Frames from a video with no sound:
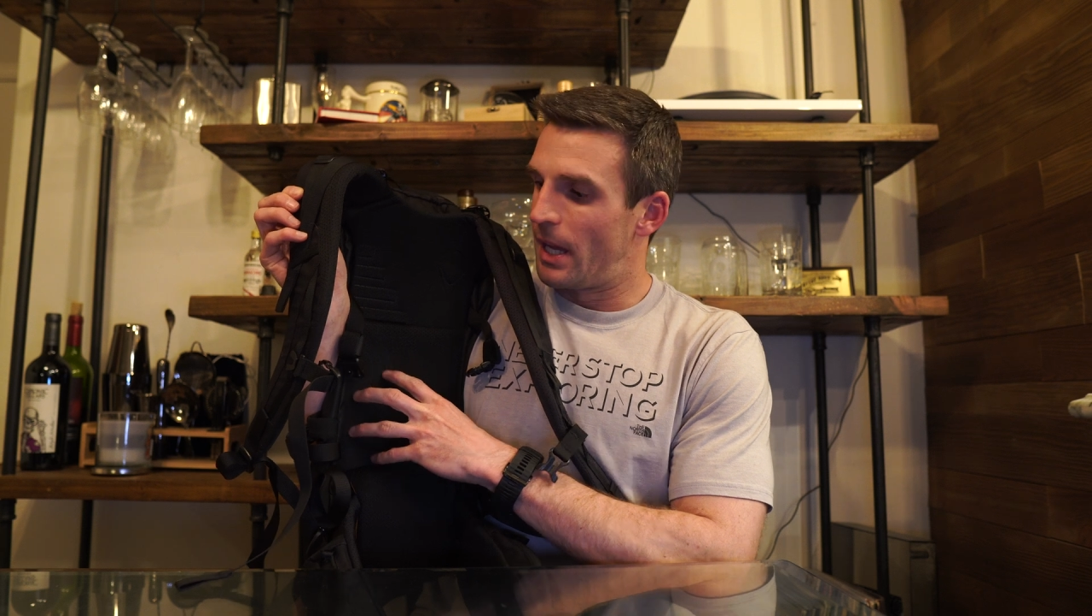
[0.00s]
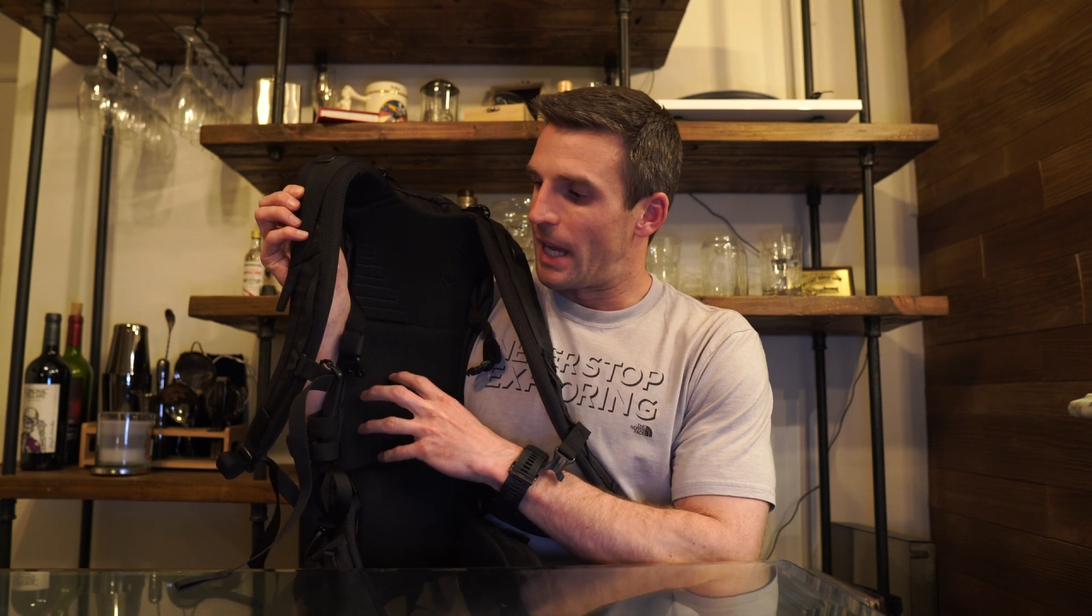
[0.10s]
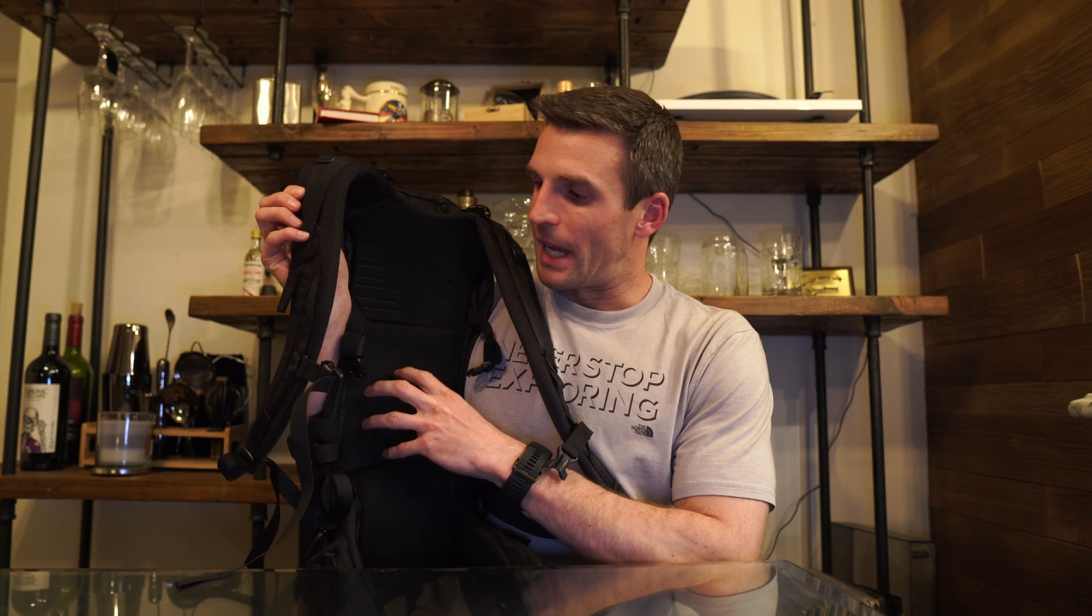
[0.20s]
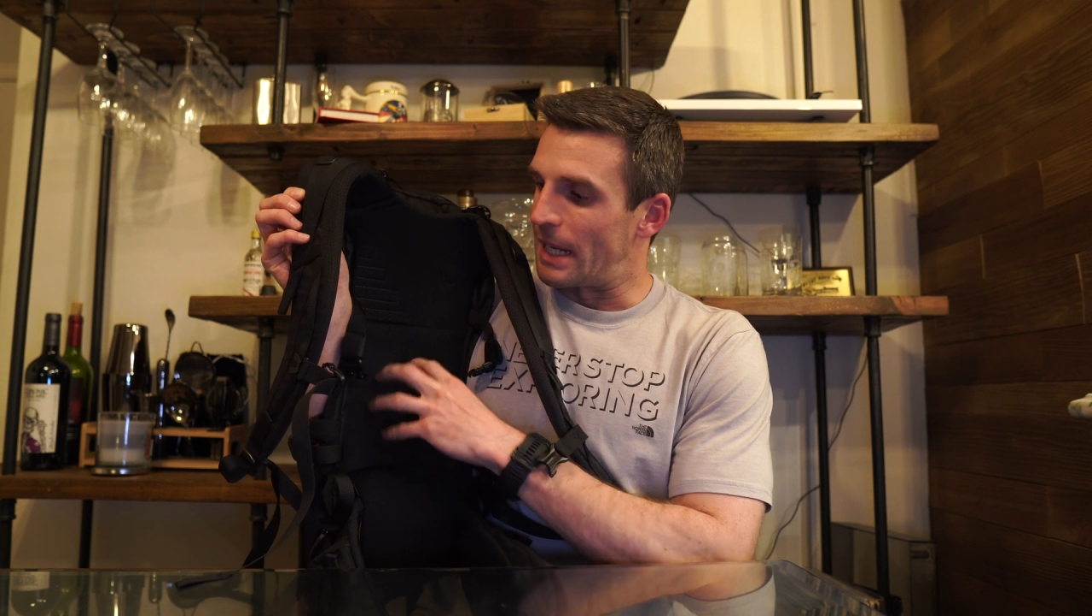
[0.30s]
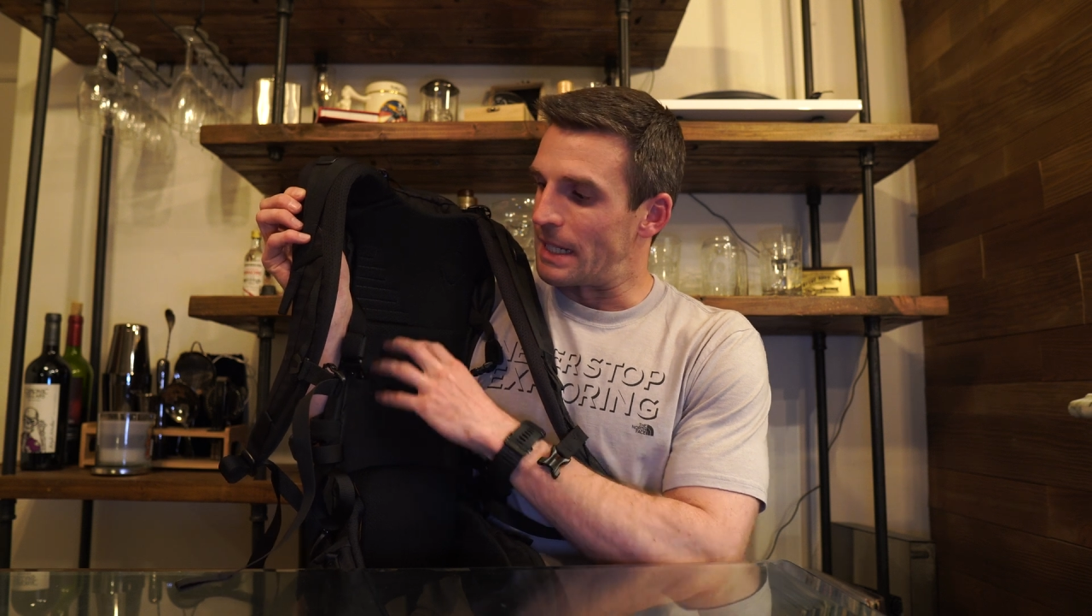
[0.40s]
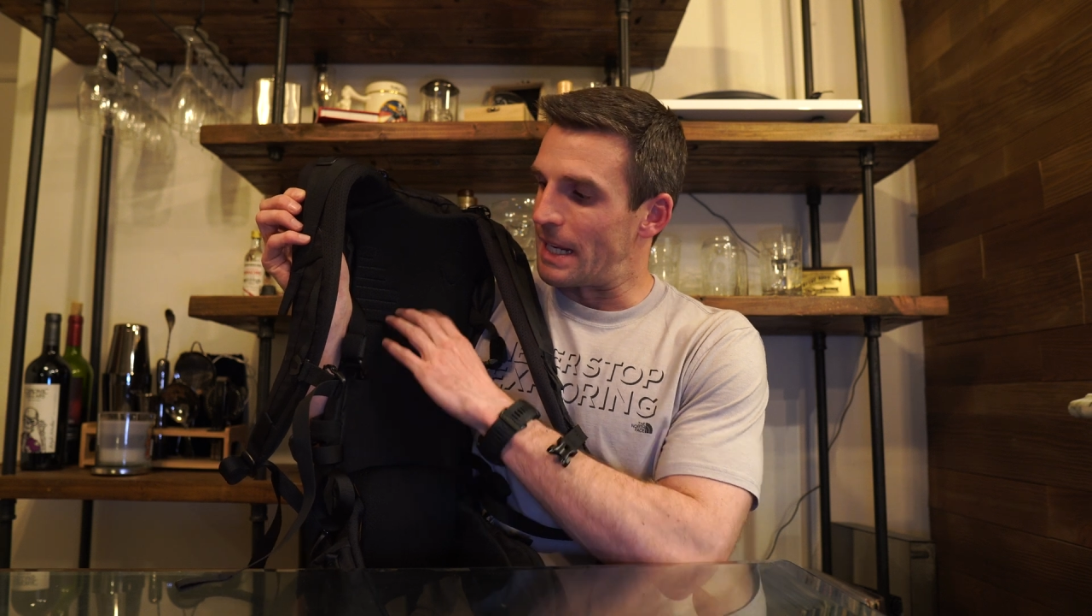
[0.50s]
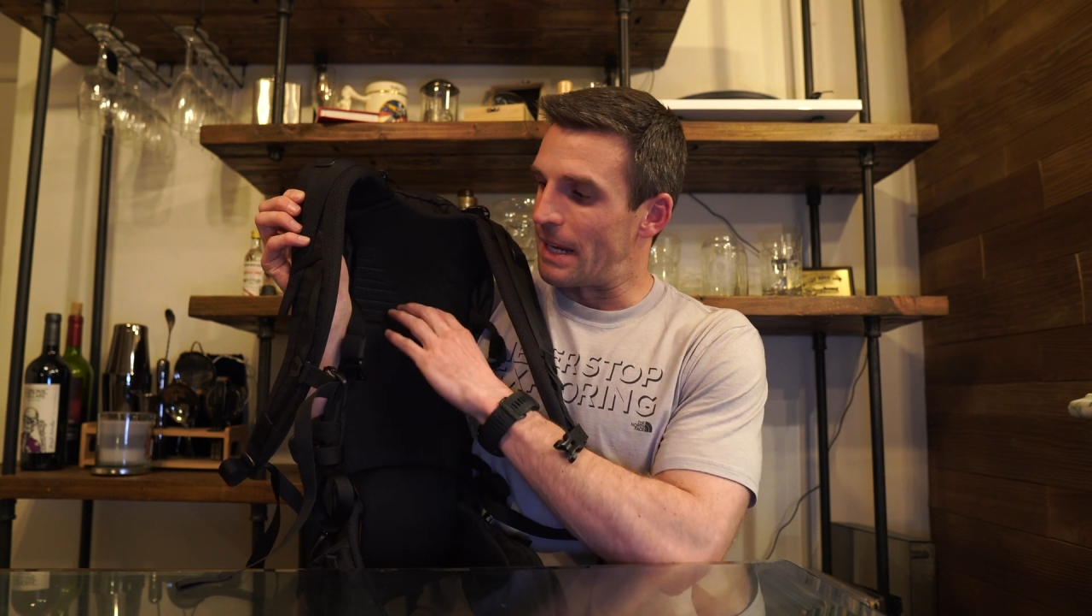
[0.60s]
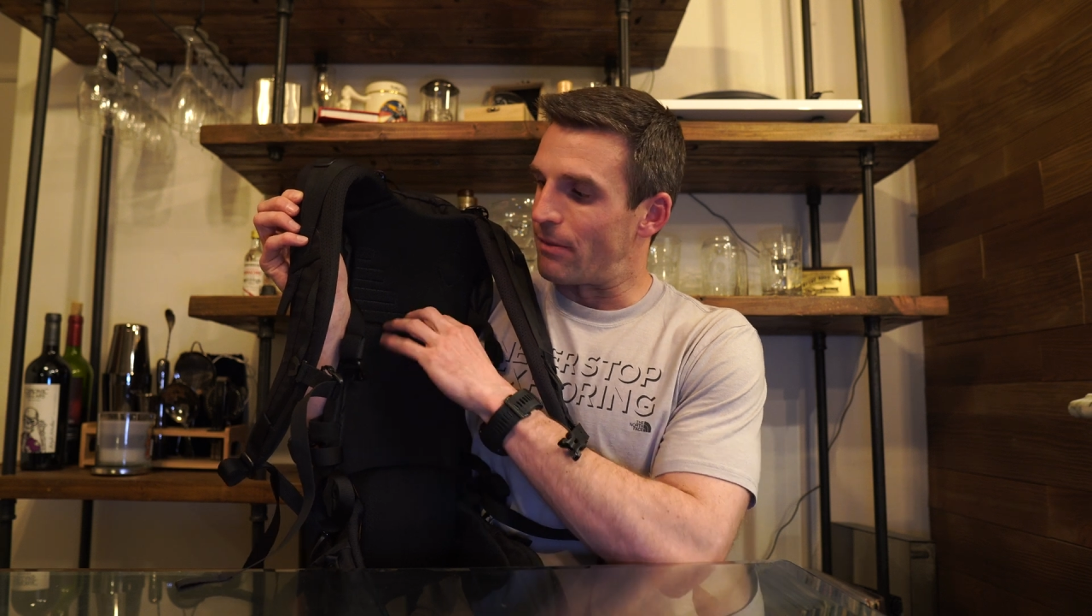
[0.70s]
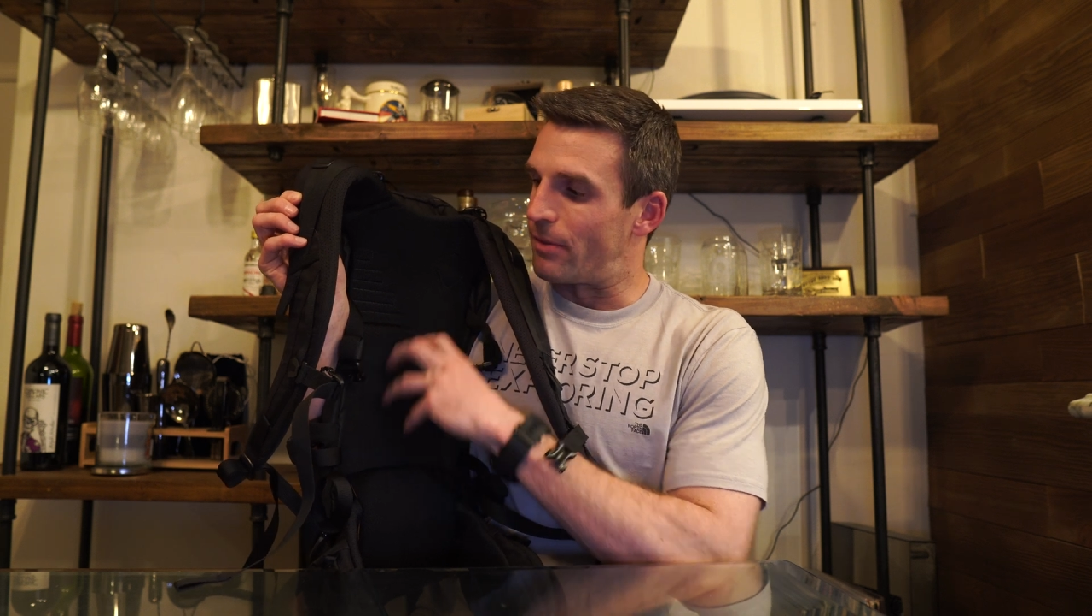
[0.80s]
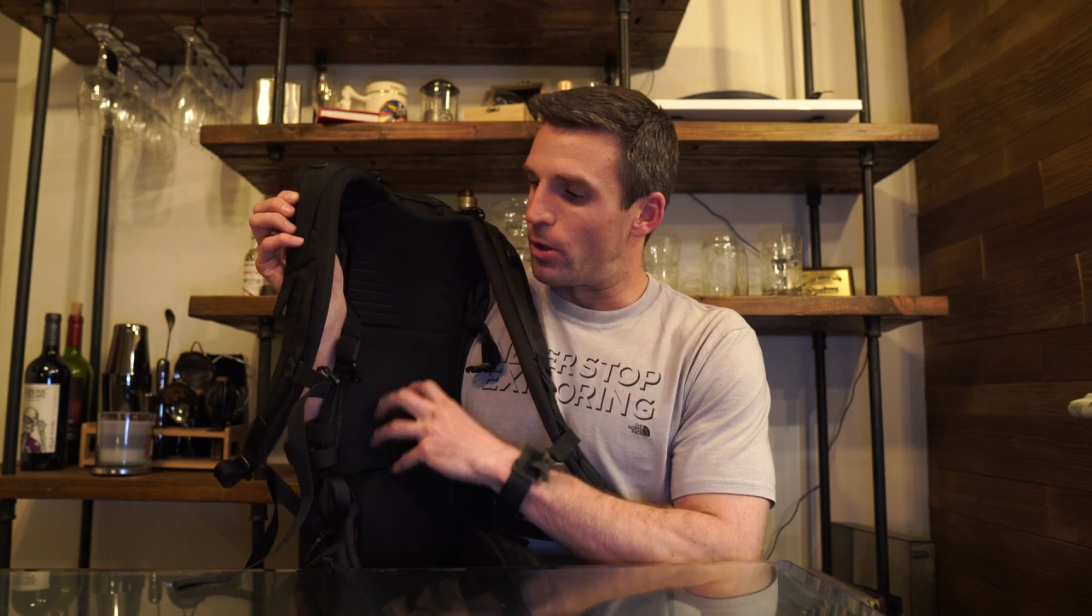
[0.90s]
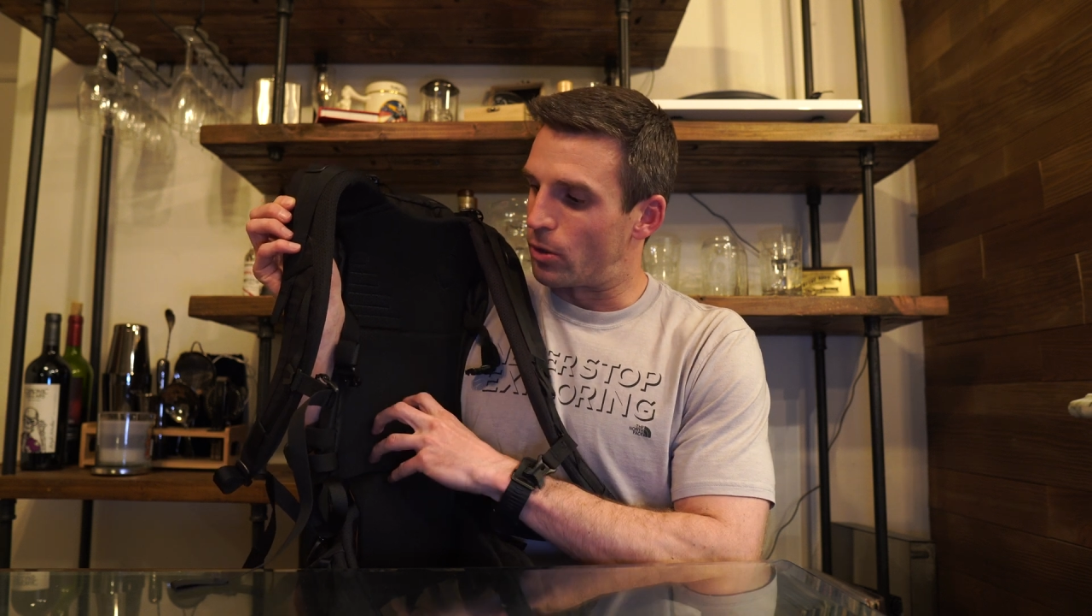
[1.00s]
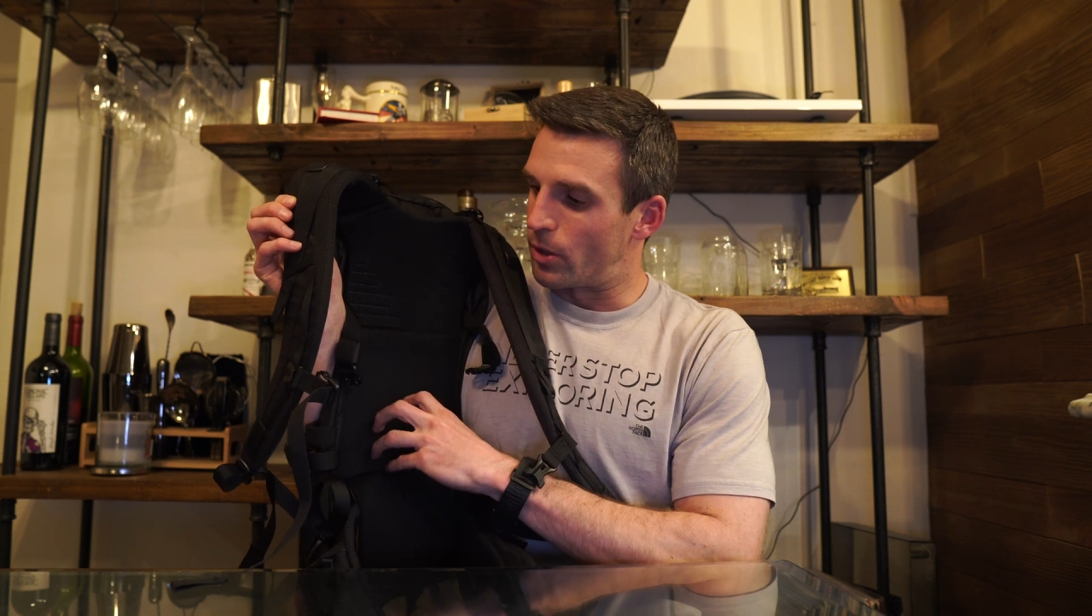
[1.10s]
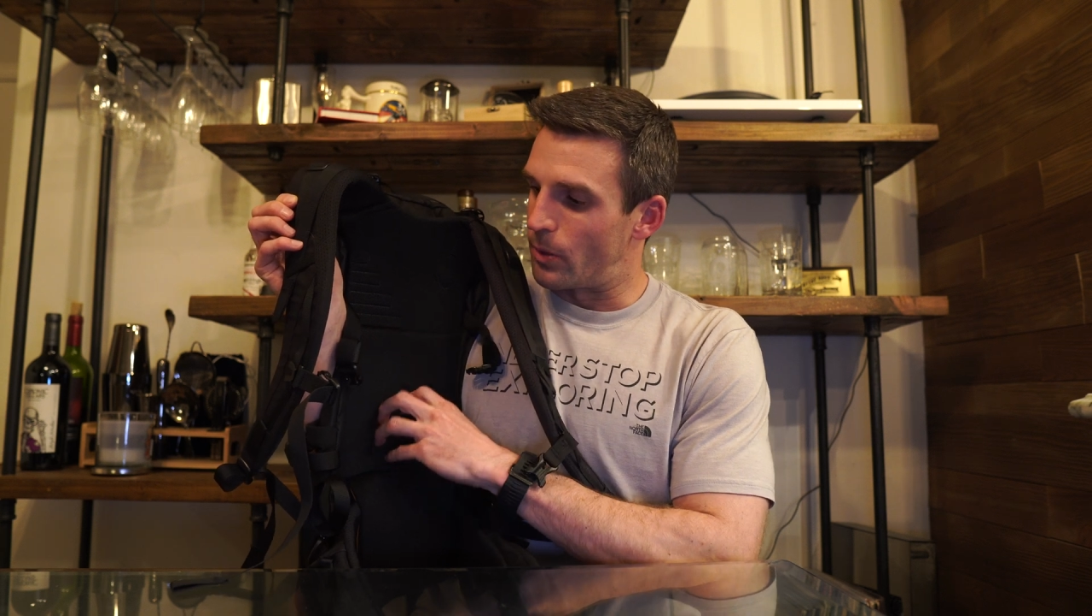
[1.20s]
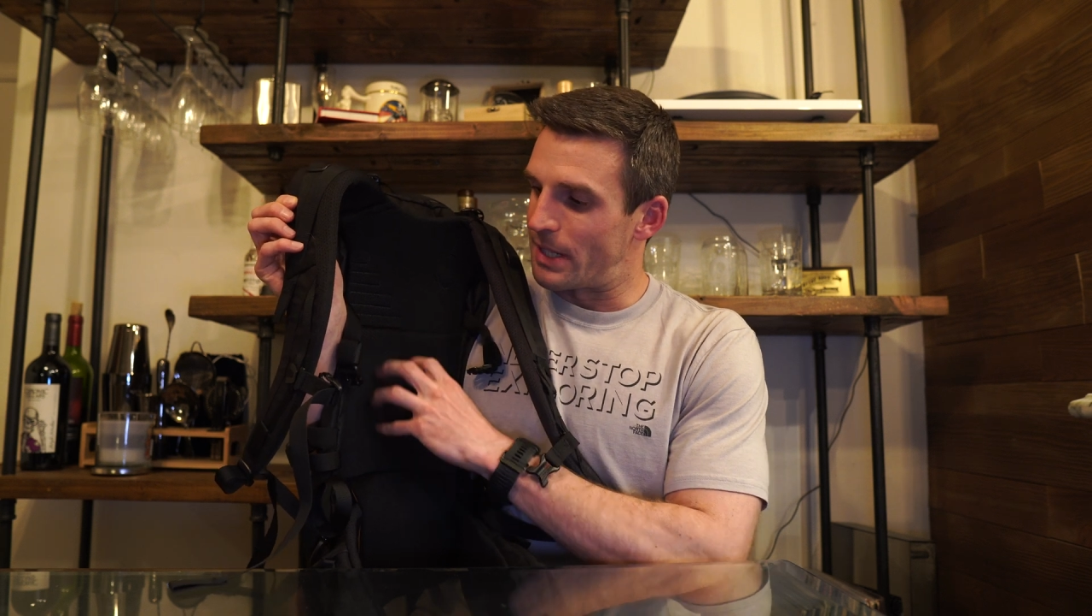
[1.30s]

and a Velcro